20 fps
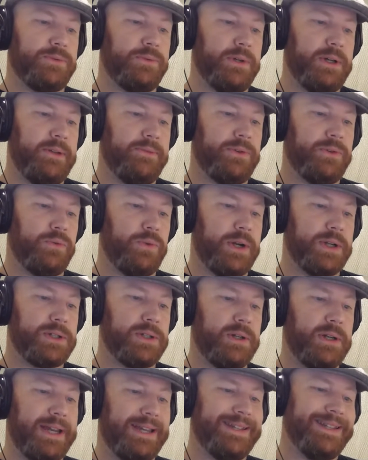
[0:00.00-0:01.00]
relief to Russia
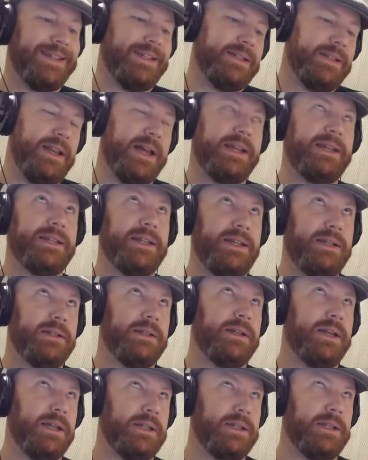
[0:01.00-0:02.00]
1919 to
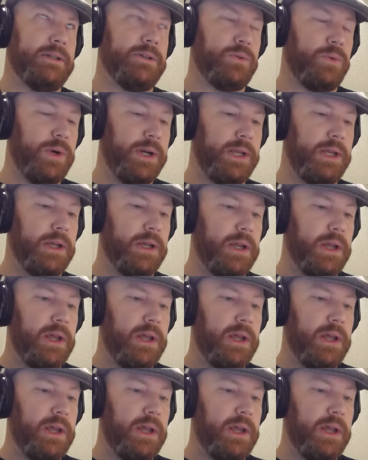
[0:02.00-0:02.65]
1920,